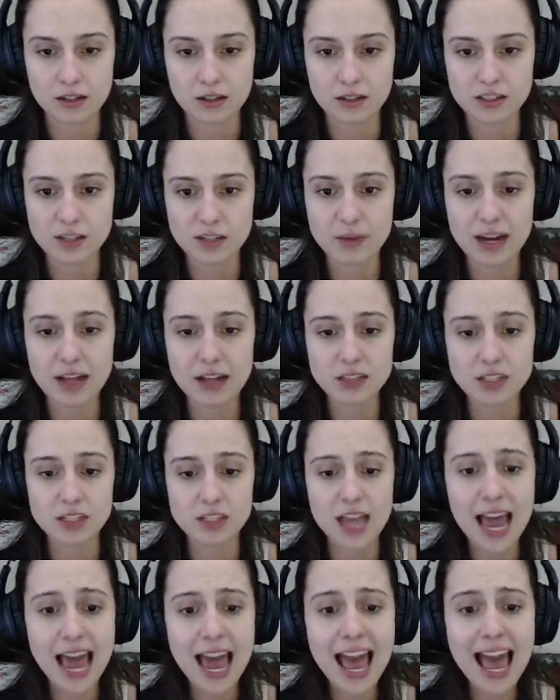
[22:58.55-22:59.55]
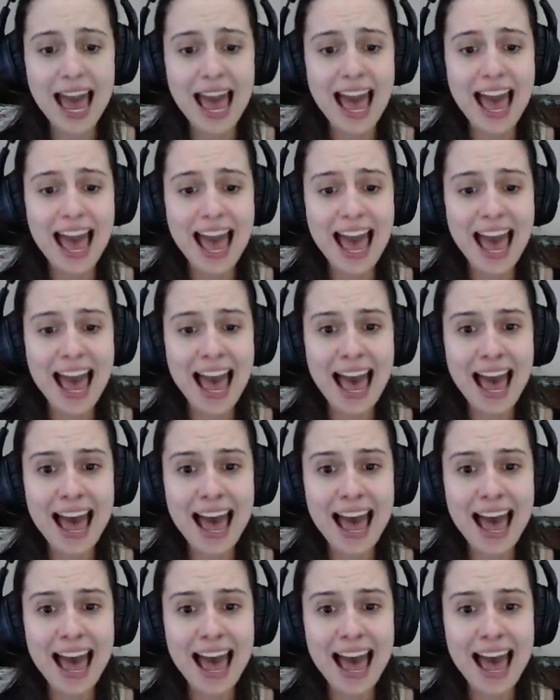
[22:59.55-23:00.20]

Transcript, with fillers: Someone else is- ah!